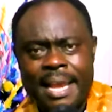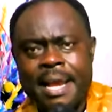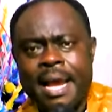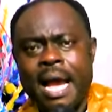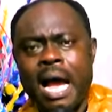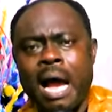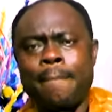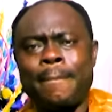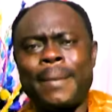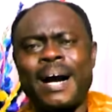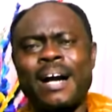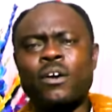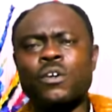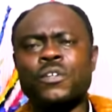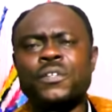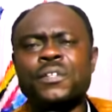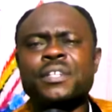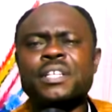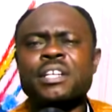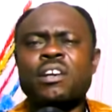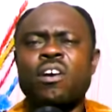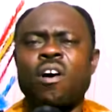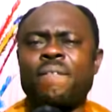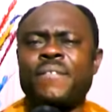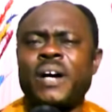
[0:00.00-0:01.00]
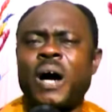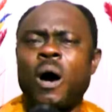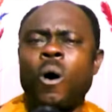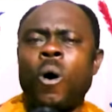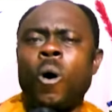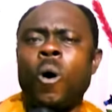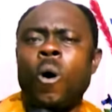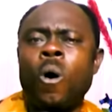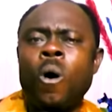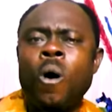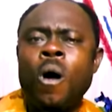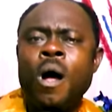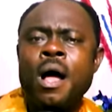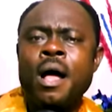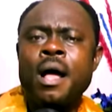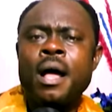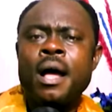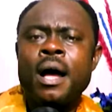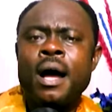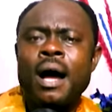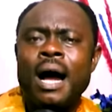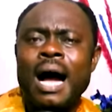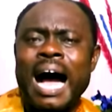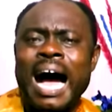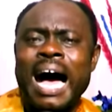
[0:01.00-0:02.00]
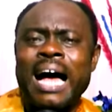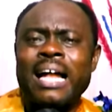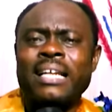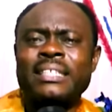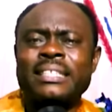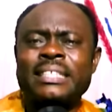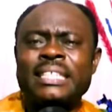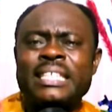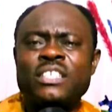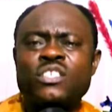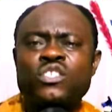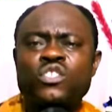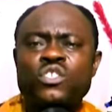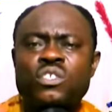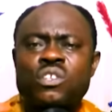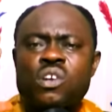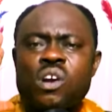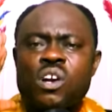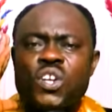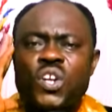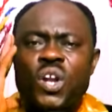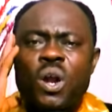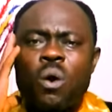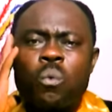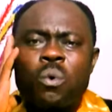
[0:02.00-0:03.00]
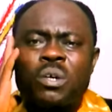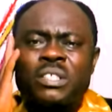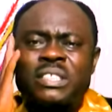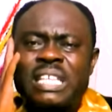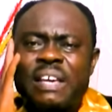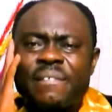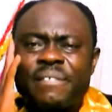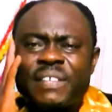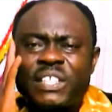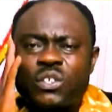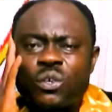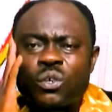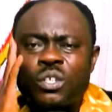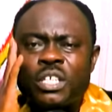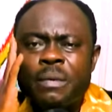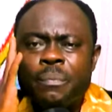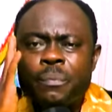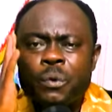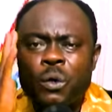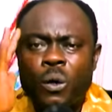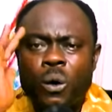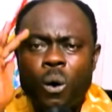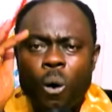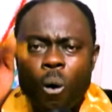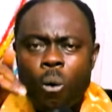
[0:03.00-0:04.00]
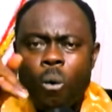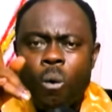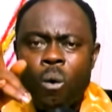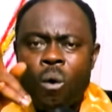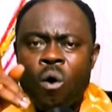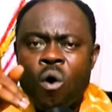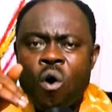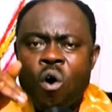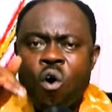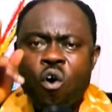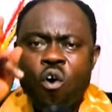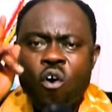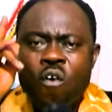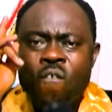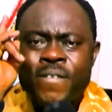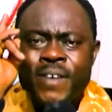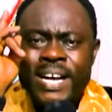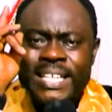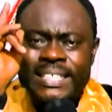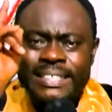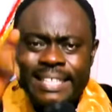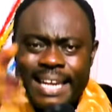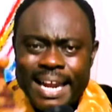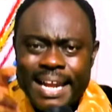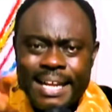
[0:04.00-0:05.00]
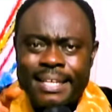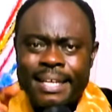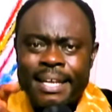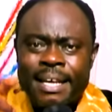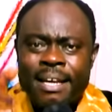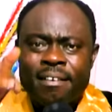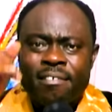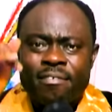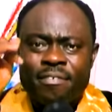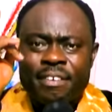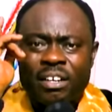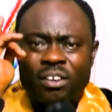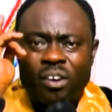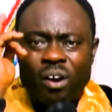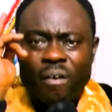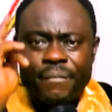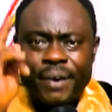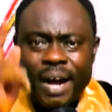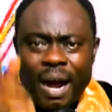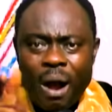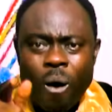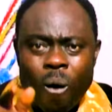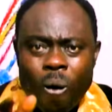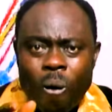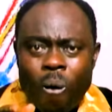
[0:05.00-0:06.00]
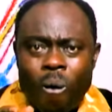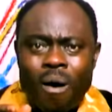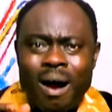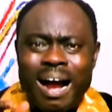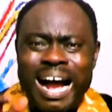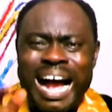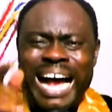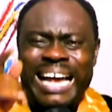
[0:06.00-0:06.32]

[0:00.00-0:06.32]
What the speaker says: am I going to recover all? And the instruction was given to him, go, overtake, recover all.